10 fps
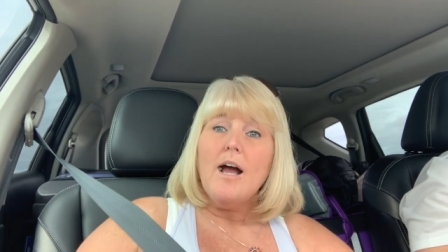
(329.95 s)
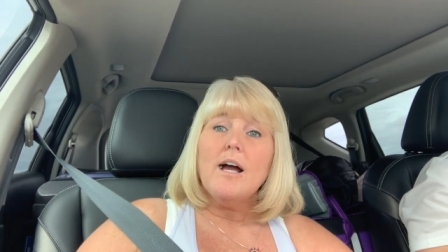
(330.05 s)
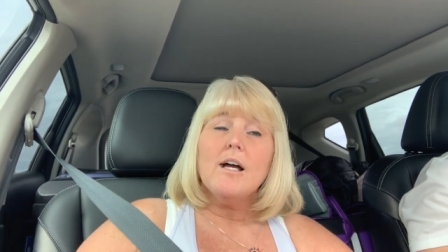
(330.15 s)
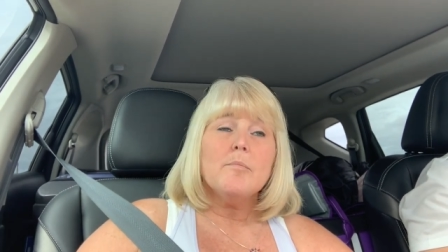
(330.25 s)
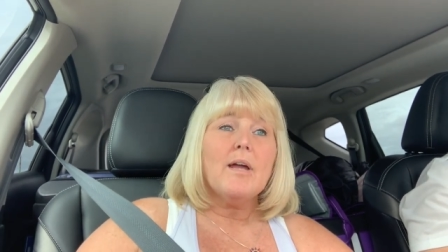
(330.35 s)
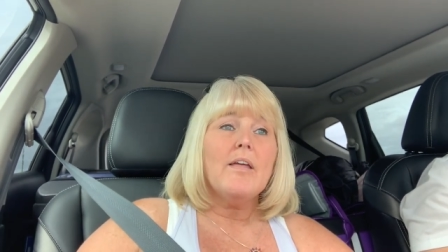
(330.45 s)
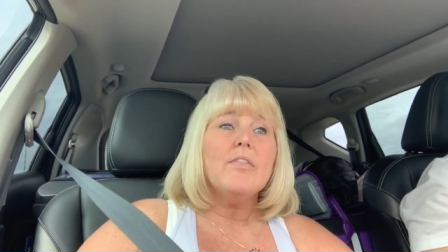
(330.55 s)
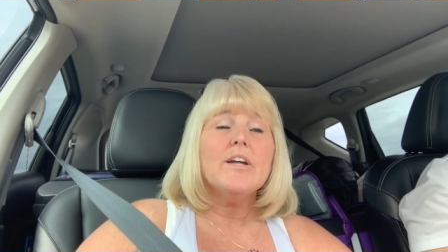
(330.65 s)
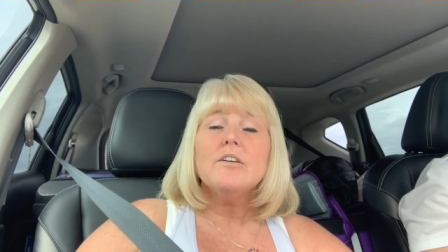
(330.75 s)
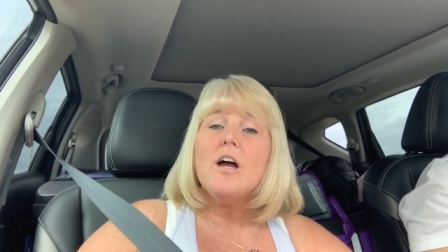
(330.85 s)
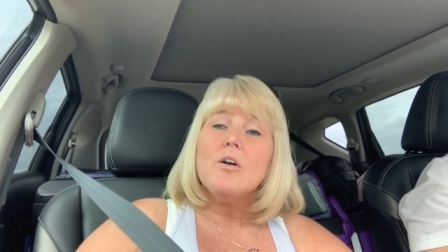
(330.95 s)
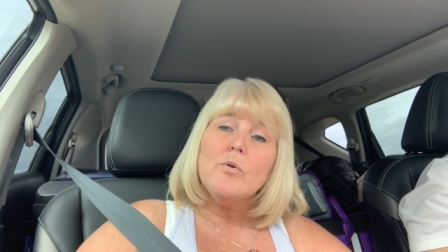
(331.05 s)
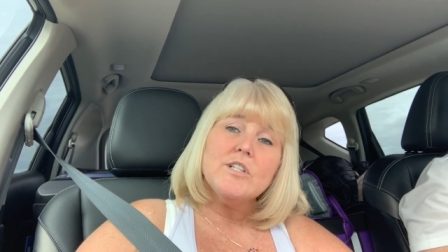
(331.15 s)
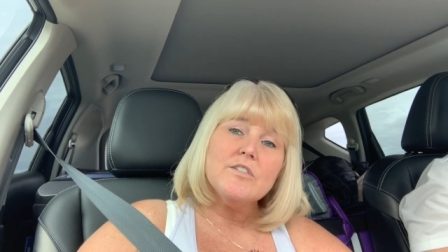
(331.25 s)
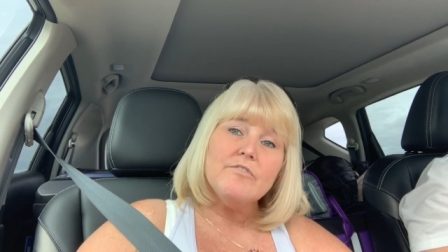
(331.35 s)
Um,
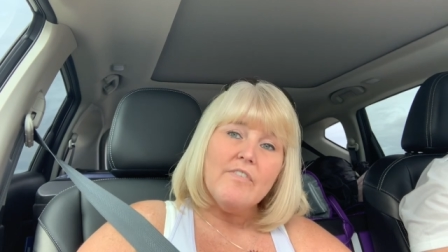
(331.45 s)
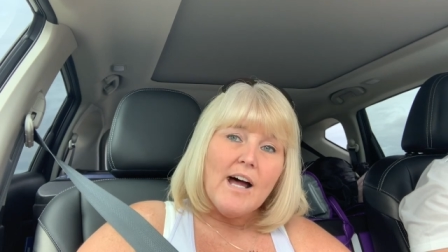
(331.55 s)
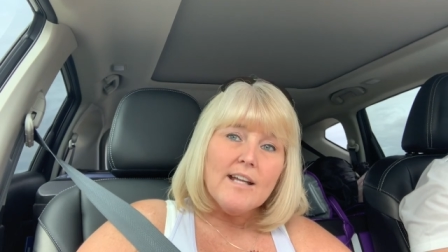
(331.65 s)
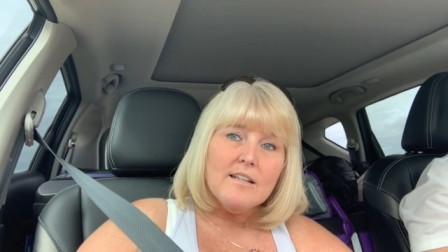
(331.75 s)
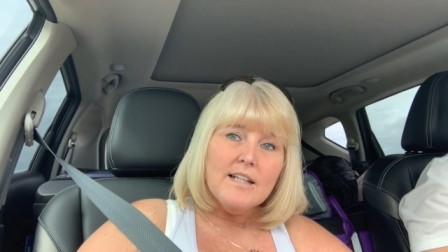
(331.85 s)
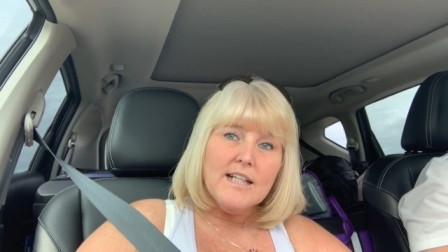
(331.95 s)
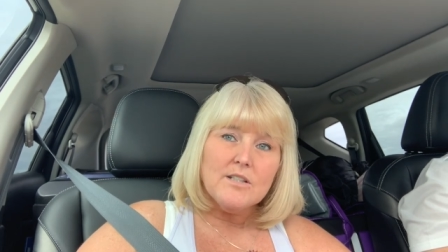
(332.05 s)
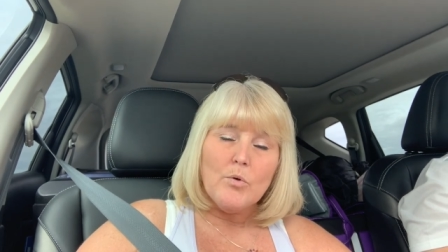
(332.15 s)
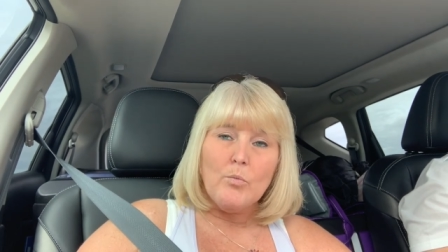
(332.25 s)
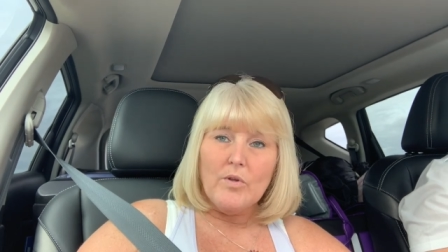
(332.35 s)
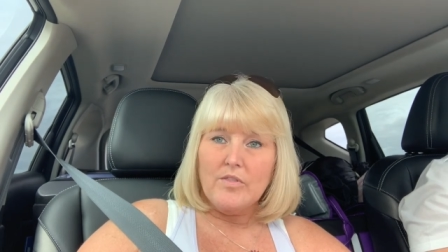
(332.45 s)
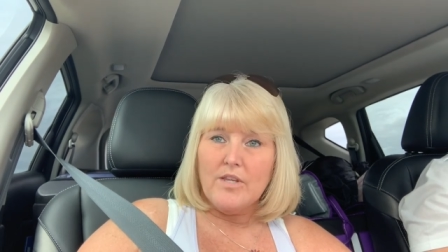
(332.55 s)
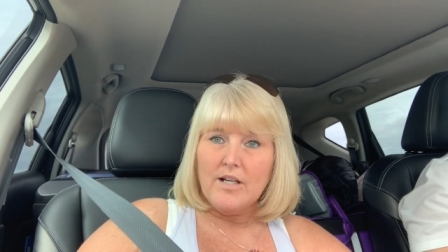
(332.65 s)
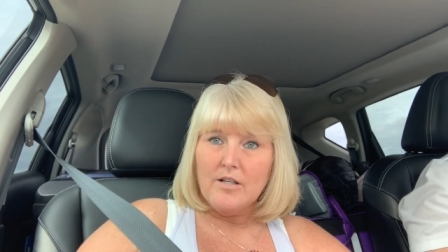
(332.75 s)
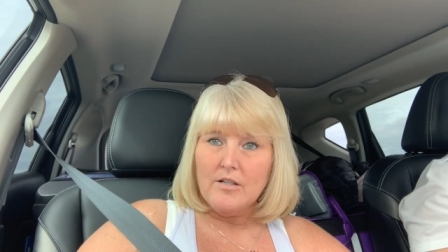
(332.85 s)
going to violate what
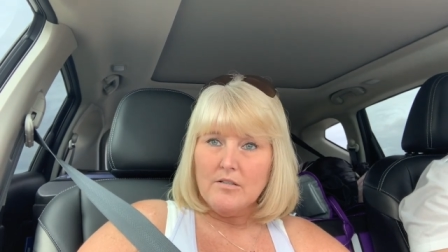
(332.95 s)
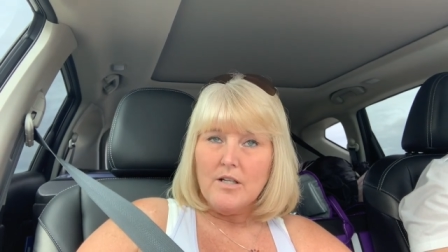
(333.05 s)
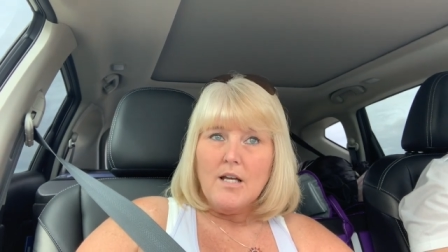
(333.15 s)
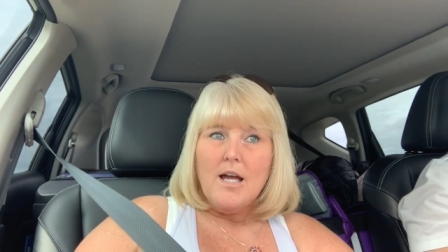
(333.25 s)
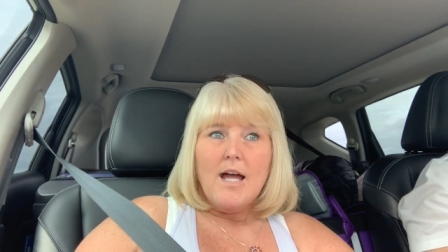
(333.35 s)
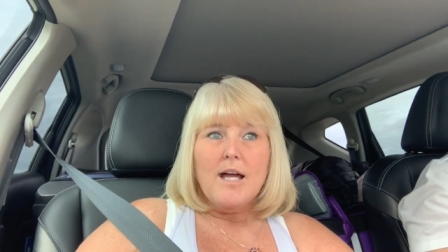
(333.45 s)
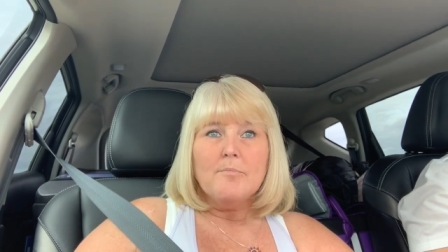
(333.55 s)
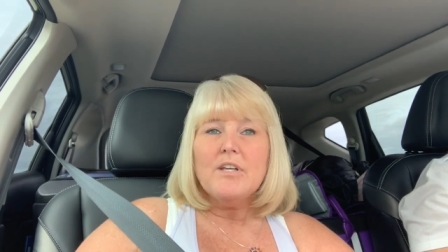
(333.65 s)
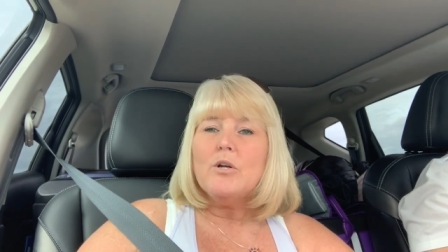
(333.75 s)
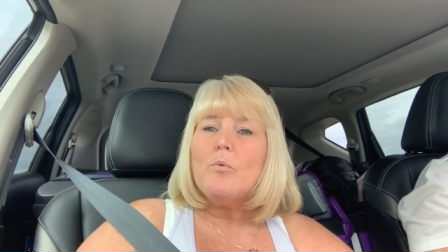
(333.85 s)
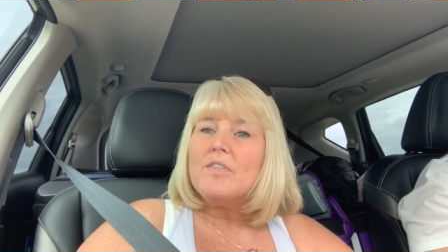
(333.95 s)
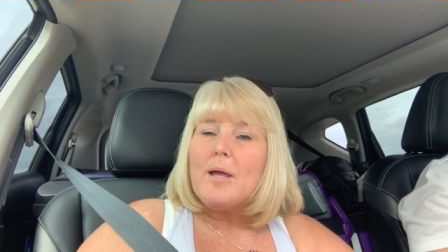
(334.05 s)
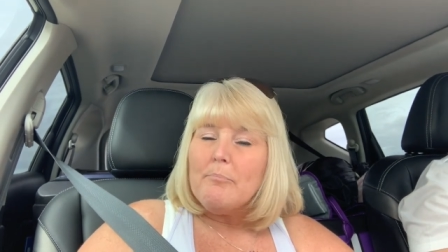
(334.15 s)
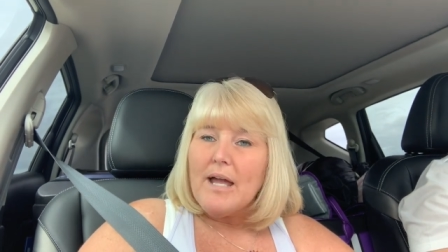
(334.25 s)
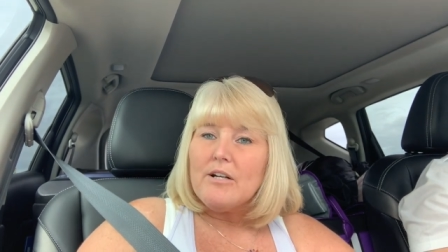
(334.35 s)
their um, they don't want
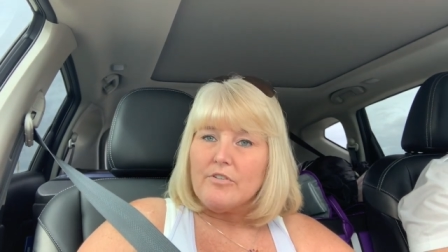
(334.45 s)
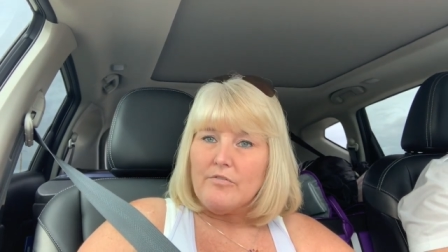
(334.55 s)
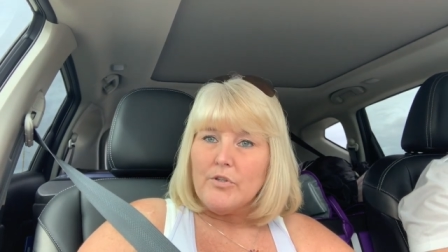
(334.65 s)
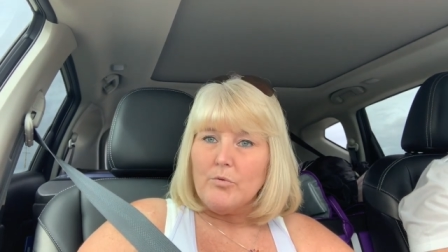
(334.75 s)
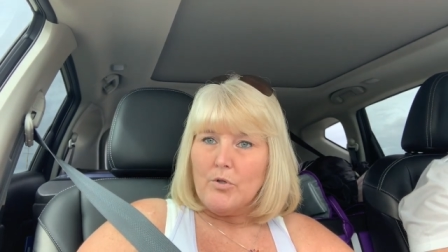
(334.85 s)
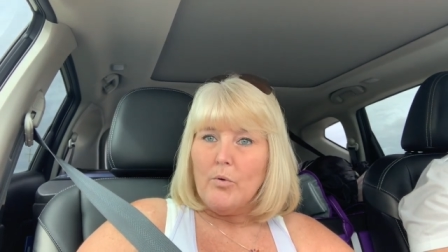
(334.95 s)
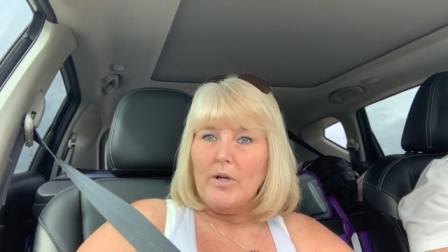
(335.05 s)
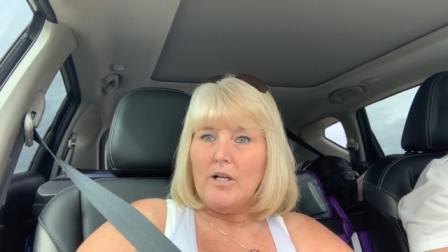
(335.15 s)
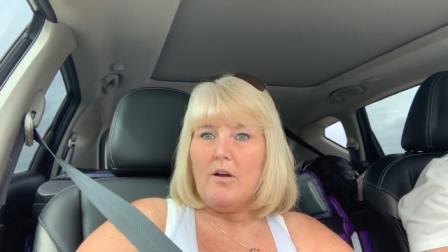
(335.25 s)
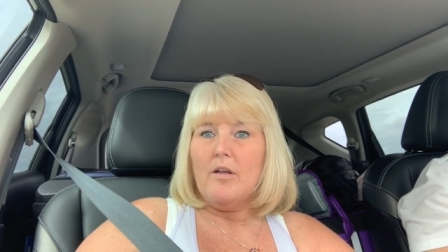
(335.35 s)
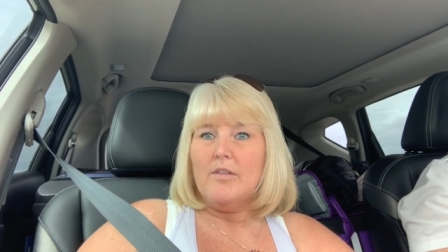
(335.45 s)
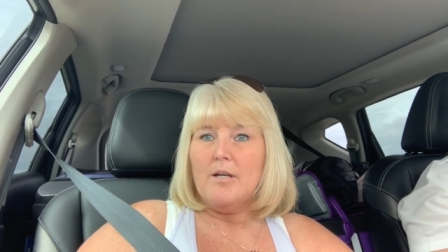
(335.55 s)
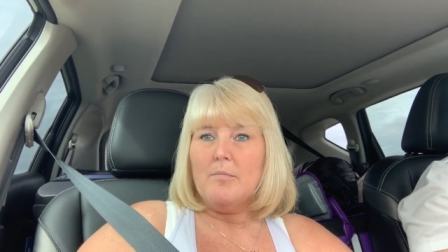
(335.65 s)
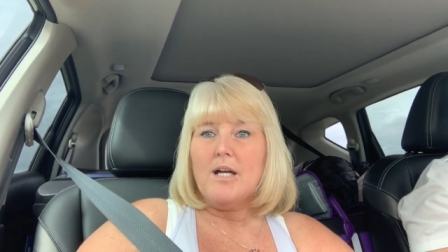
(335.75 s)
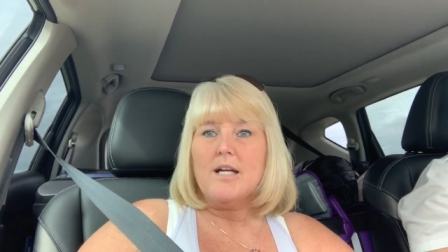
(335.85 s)
that bad review going on them.